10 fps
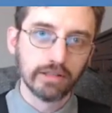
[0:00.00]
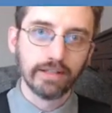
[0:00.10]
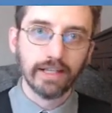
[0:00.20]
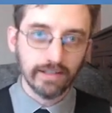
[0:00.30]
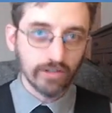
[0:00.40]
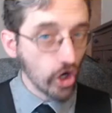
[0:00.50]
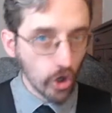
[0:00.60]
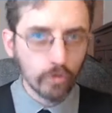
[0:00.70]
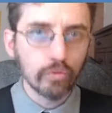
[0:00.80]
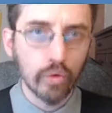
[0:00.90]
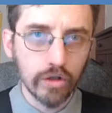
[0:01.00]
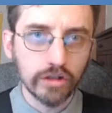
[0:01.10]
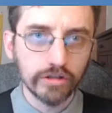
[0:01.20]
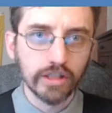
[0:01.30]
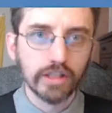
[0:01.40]
It's its own
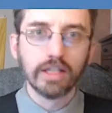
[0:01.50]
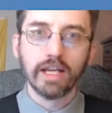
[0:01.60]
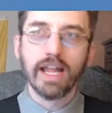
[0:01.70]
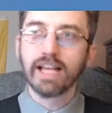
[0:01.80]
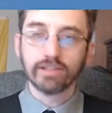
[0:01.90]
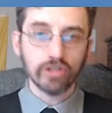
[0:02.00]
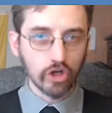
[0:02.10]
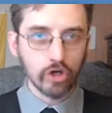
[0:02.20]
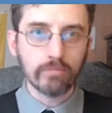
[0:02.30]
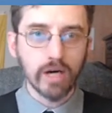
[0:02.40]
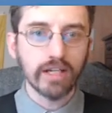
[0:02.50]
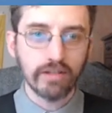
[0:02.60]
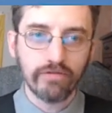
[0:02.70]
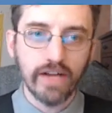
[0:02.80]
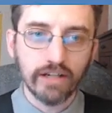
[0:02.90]
world. It has its own market
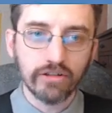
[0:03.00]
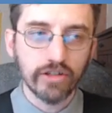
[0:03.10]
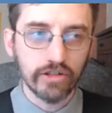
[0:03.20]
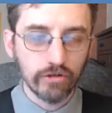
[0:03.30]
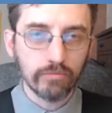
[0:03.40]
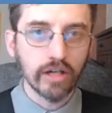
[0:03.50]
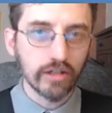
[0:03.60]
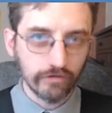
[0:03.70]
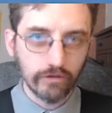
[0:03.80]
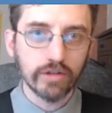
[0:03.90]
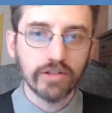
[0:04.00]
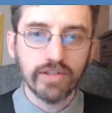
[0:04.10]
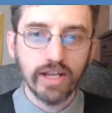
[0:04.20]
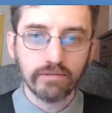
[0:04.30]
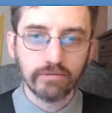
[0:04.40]
factors and its own market forces
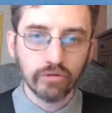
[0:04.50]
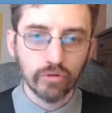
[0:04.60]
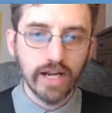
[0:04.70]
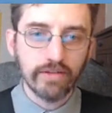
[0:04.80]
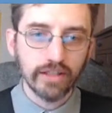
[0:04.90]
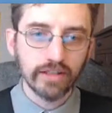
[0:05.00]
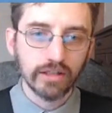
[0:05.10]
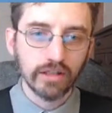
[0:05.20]
that drive it.